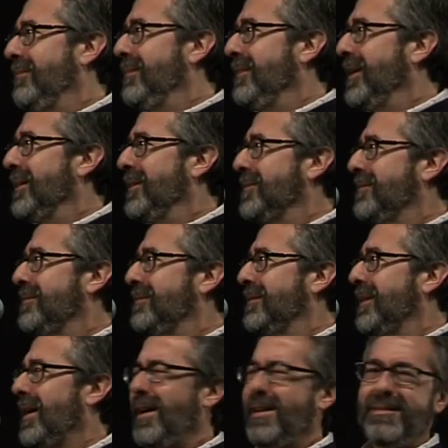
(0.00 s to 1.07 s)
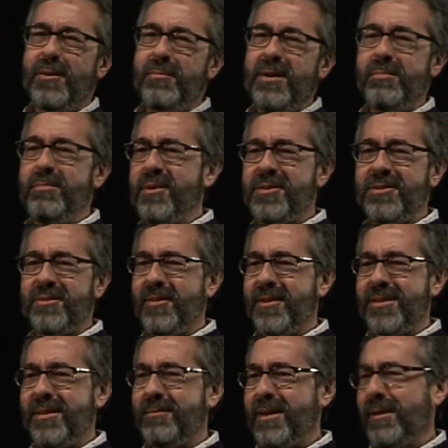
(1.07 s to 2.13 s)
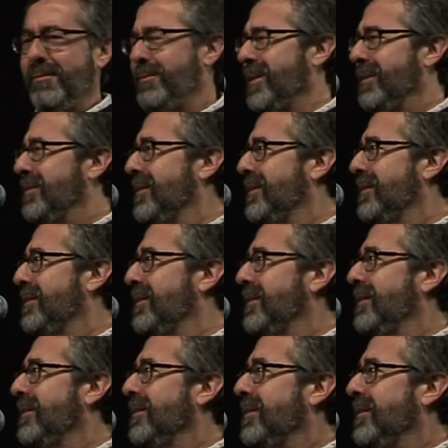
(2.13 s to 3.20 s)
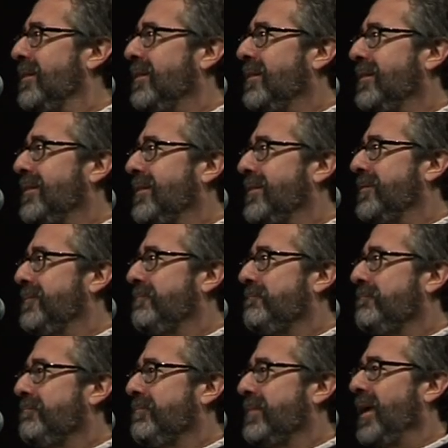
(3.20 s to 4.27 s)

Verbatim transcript: You know, oh, I'll open a bookstore or something, or whatever like a proper job.